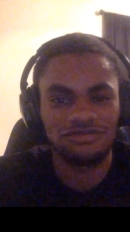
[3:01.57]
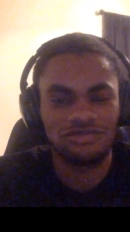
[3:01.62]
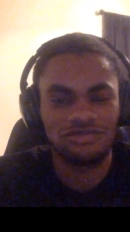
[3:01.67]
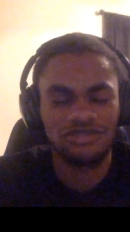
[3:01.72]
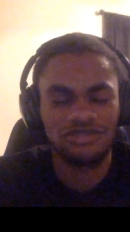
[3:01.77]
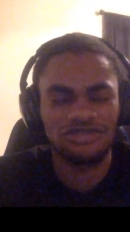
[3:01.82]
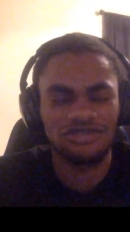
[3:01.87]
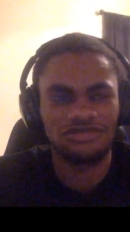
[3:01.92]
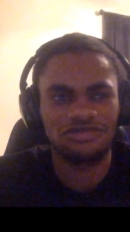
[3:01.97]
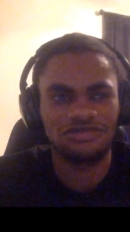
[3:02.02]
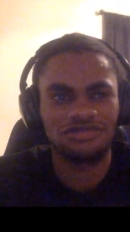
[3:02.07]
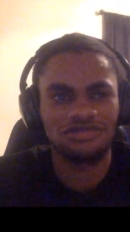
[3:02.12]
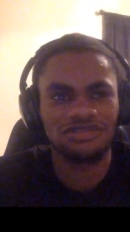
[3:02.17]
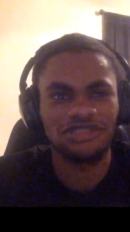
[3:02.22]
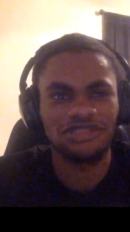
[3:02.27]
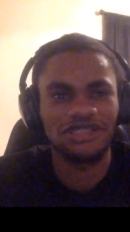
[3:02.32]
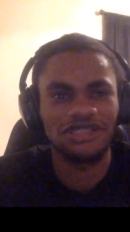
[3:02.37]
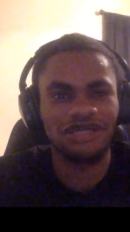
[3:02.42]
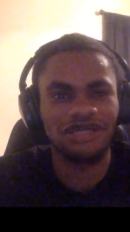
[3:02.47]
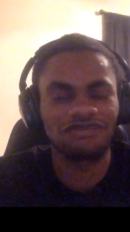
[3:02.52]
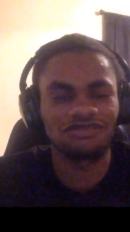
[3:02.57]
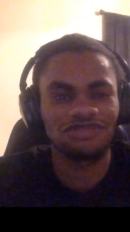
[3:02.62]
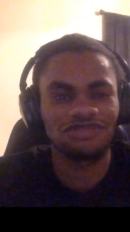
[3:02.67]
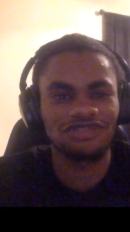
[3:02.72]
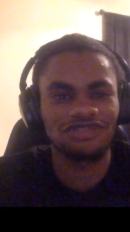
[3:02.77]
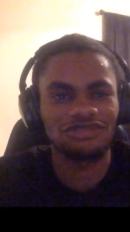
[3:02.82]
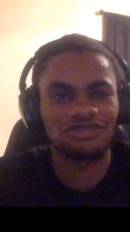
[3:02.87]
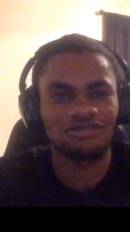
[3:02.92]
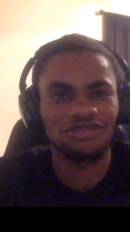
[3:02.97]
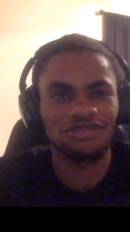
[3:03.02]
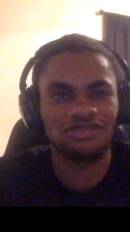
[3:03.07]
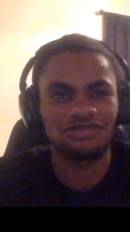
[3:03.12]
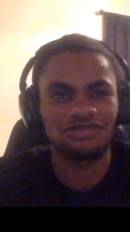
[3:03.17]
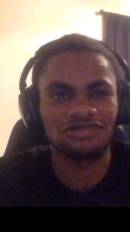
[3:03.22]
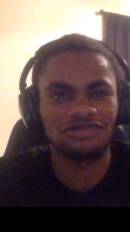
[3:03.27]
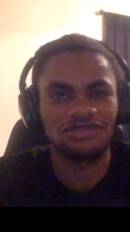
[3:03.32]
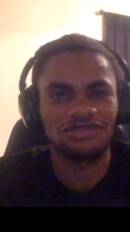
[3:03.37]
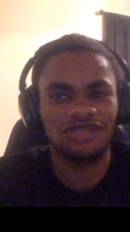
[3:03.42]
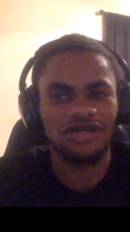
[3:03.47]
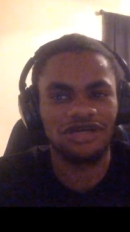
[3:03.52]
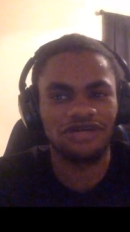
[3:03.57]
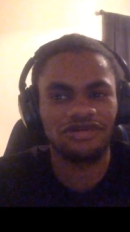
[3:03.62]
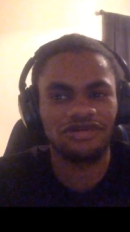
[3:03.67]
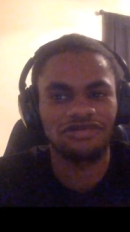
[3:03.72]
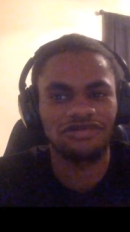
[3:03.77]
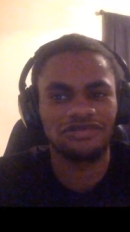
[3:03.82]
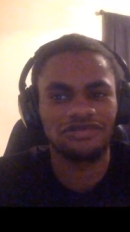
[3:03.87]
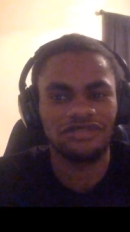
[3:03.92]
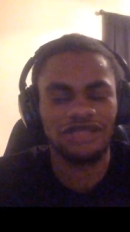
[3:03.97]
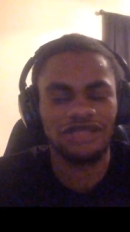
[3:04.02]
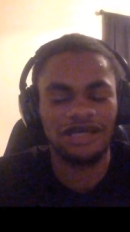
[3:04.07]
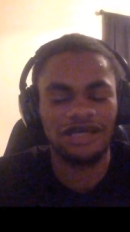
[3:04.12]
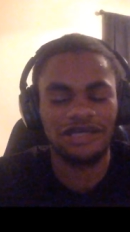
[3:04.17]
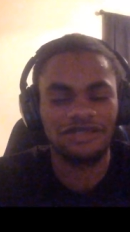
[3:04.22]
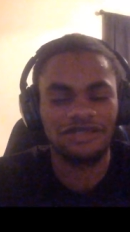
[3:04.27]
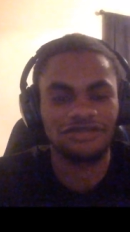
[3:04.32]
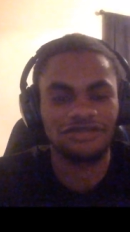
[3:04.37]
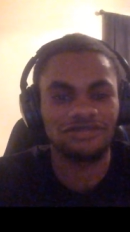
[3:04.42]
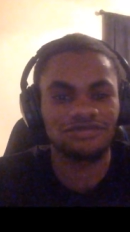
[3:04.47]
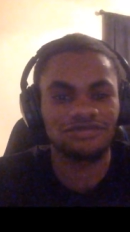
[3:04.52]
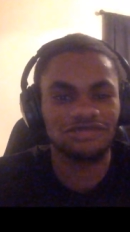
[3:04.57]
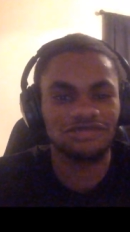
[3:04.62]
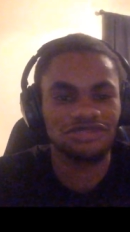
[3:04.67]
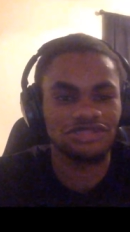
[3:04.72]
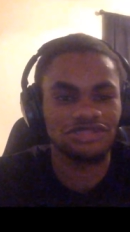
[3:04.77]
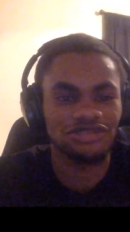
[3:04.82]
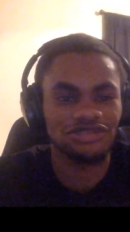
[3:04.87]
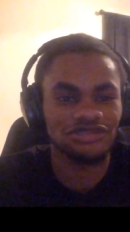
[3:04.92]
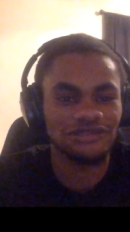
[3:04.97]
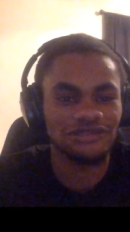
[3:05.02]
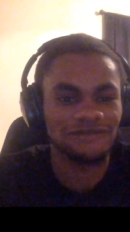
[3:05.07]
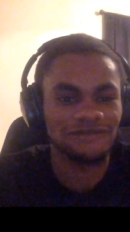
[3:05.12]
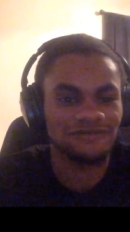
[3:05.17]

Westeros. I think they have the rest of Westeros conquered. Conquered, I'm pretty sure.